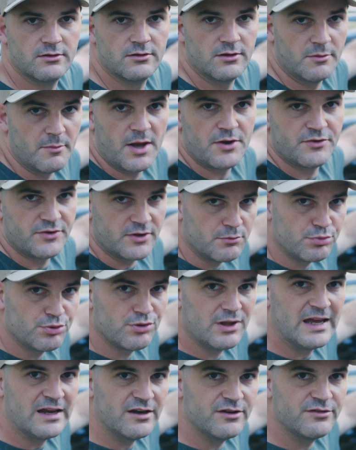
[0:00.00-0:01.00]
mounting
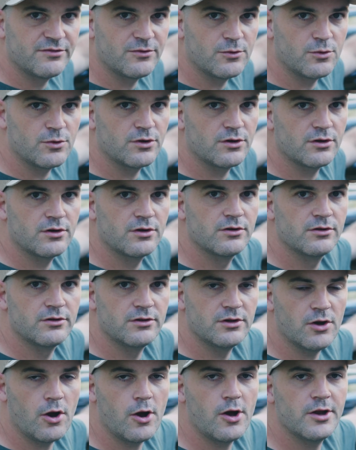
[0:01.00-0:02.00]
plate for
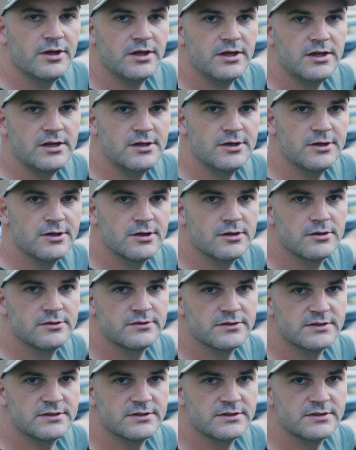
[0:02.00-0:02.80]
the awning here